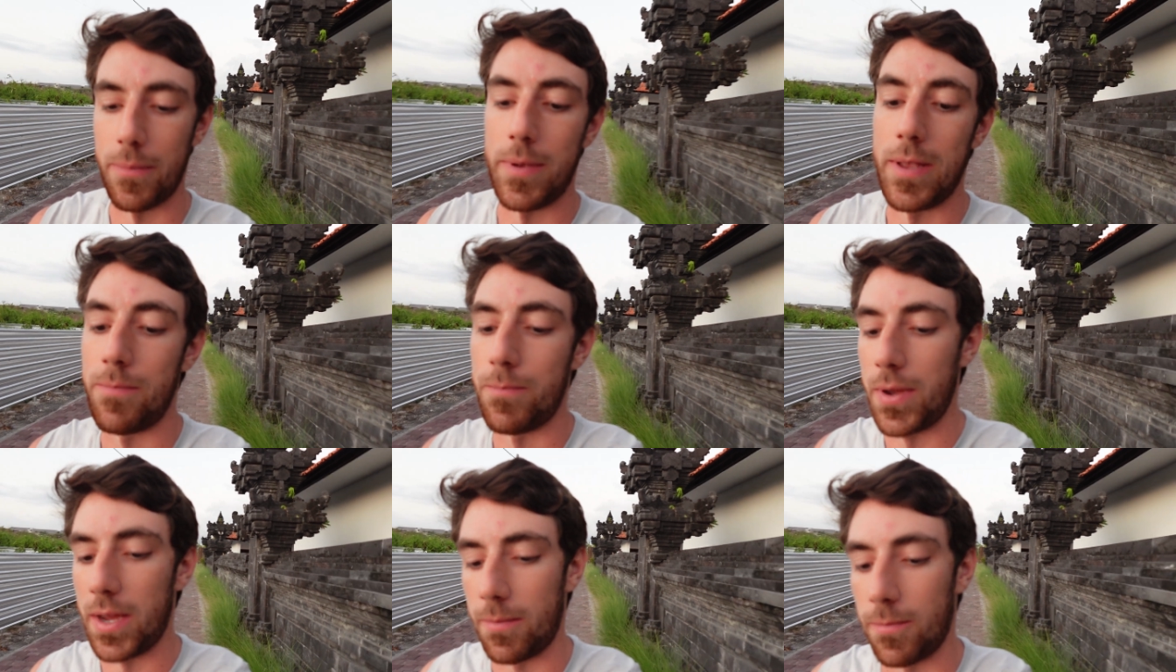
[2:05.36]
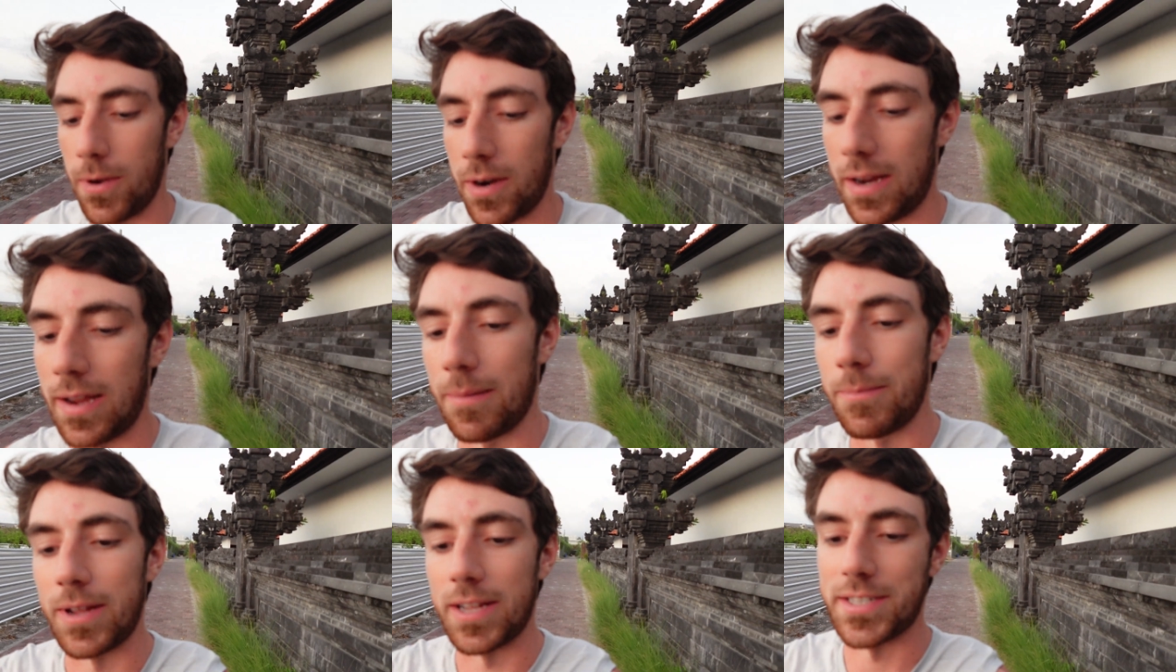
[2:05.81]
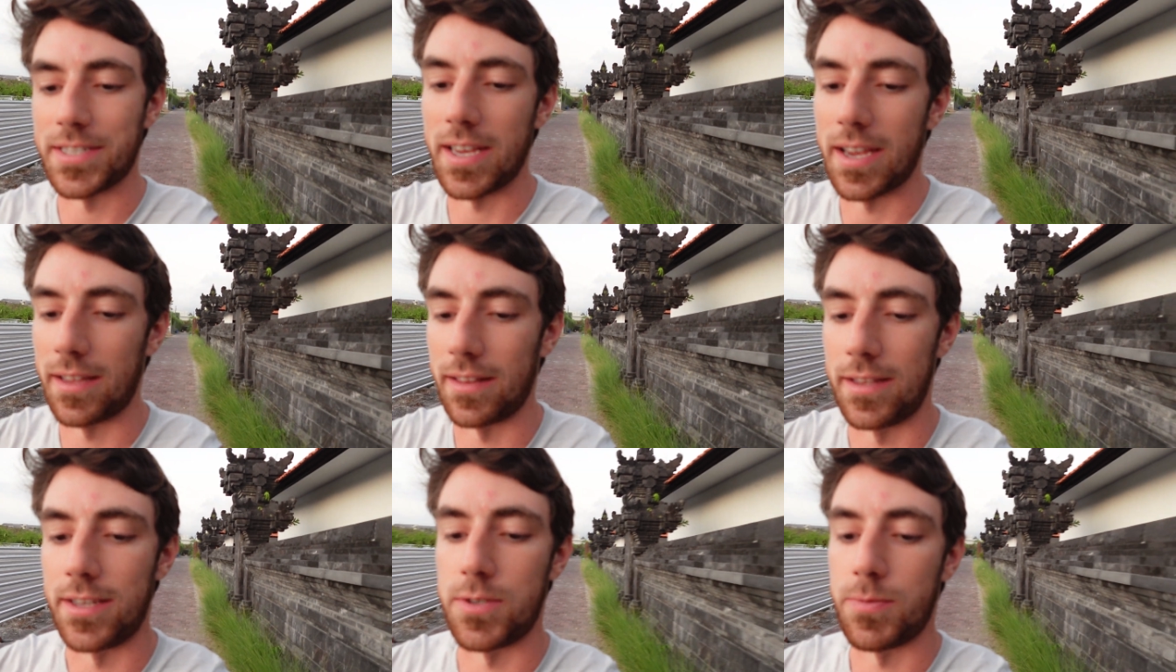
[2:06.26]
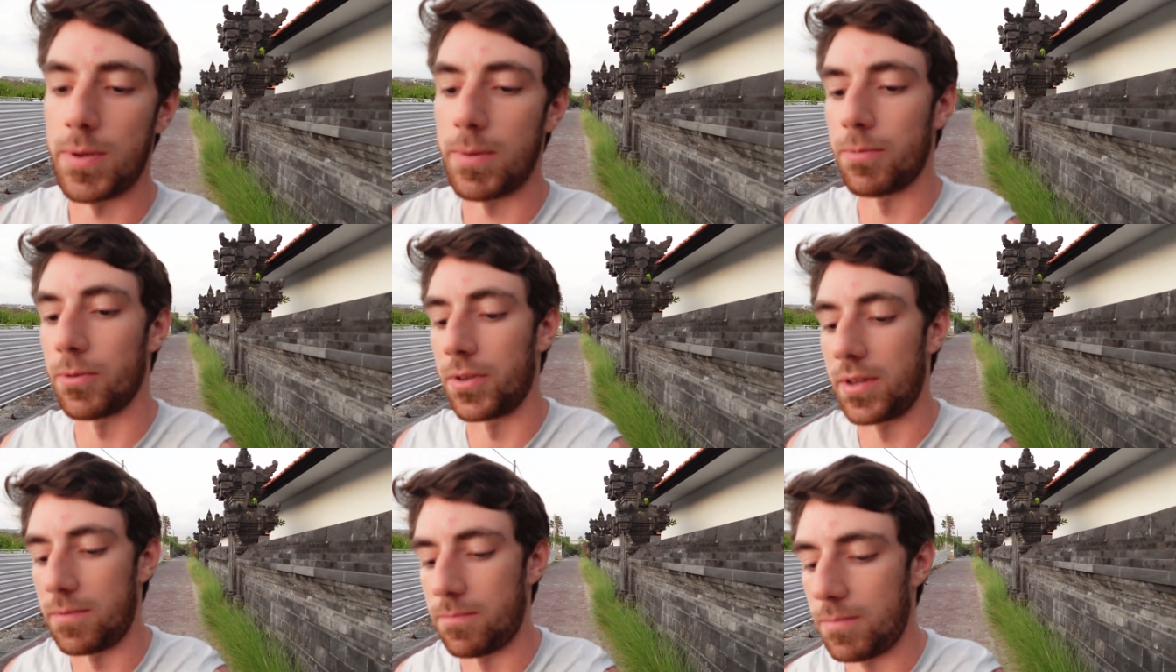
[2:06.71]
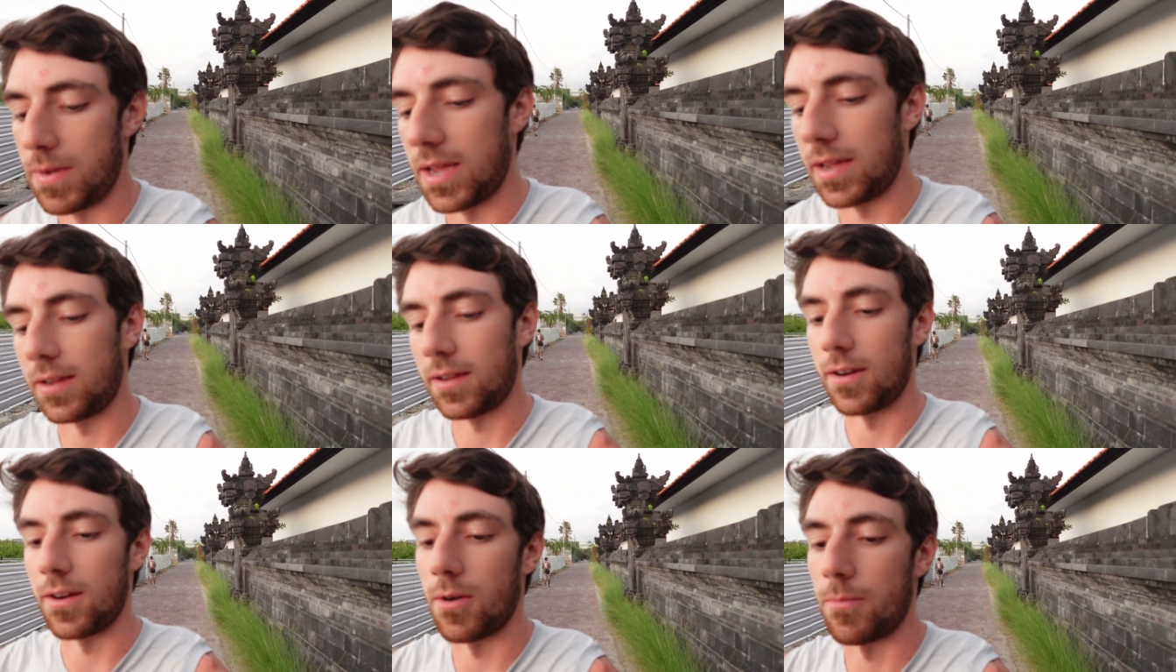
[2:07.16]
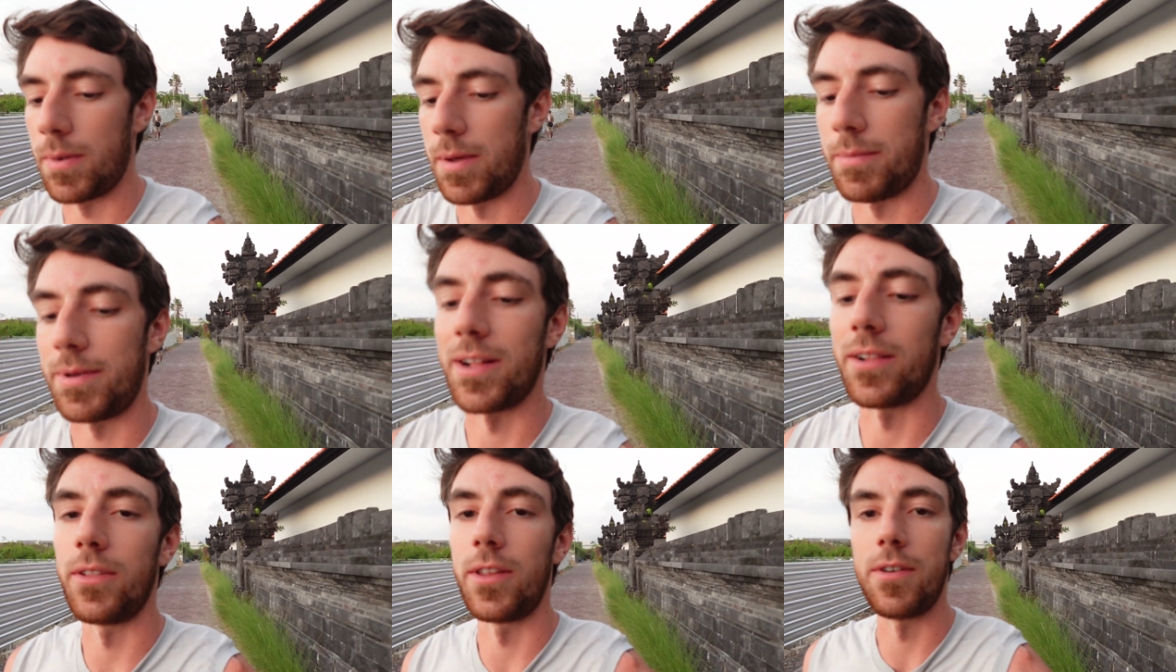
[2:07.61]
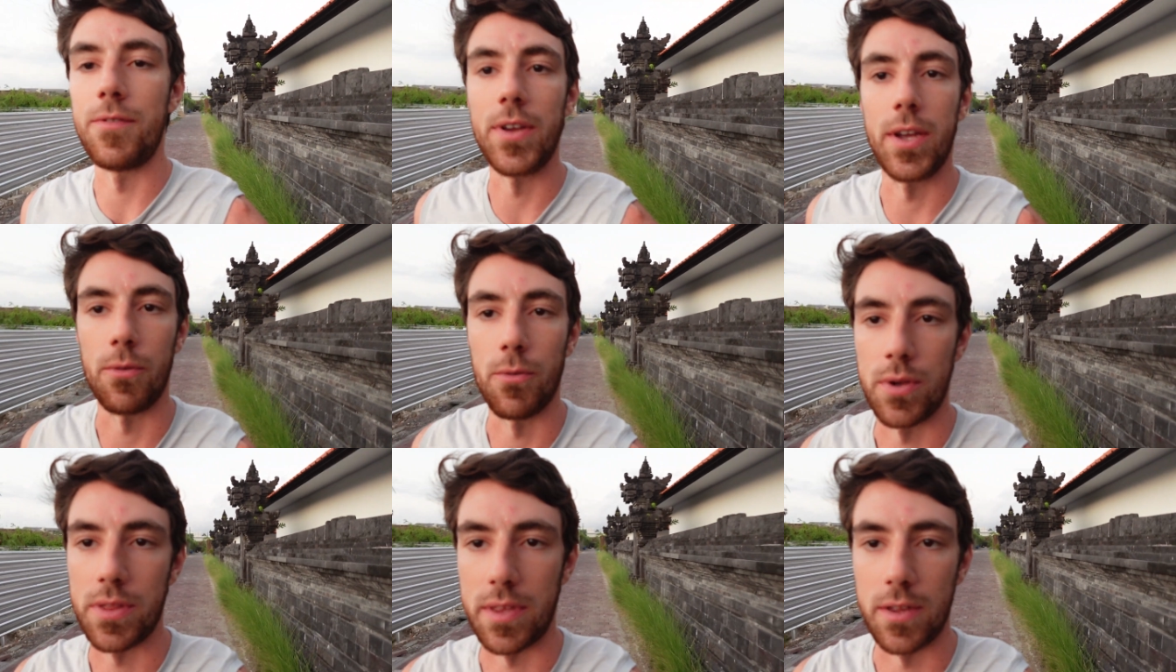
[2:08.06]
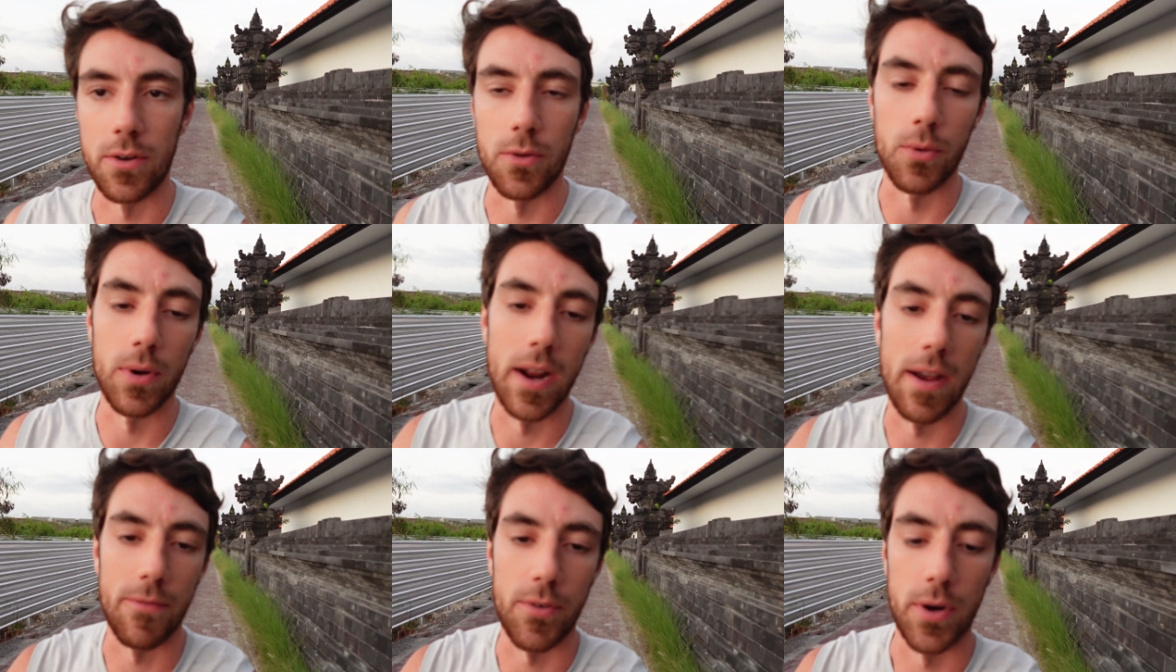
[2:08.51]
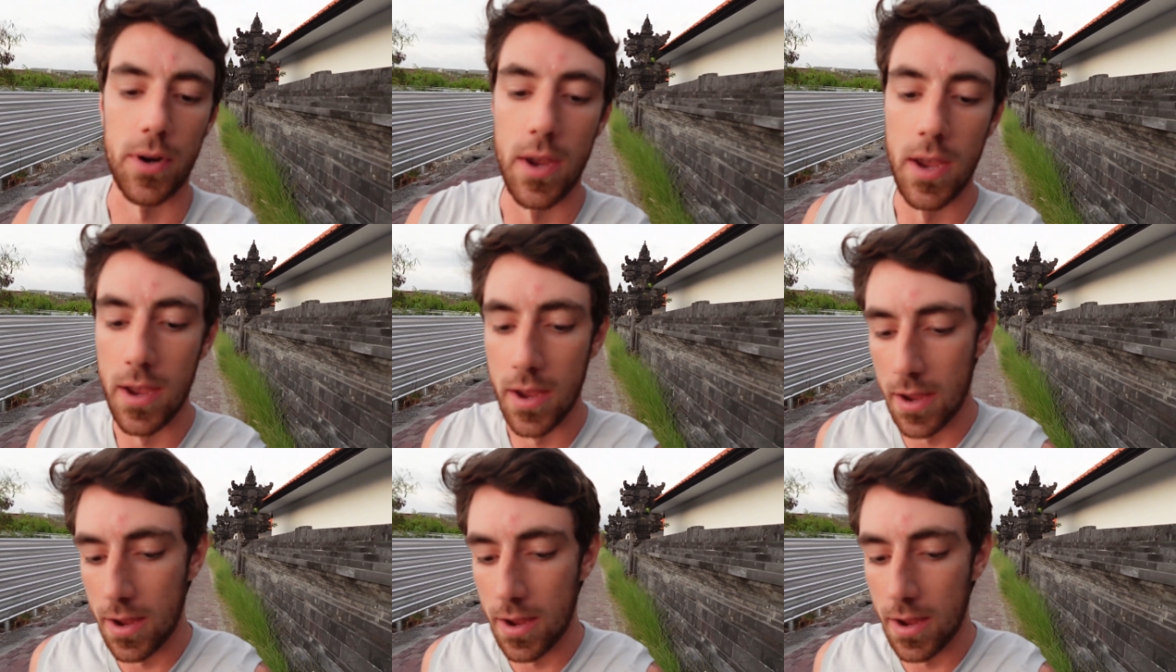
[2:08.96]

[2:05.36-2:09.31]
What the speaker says: I mean big money. I'm not saying these people didn't make, you know, maybe a living with it or whatever,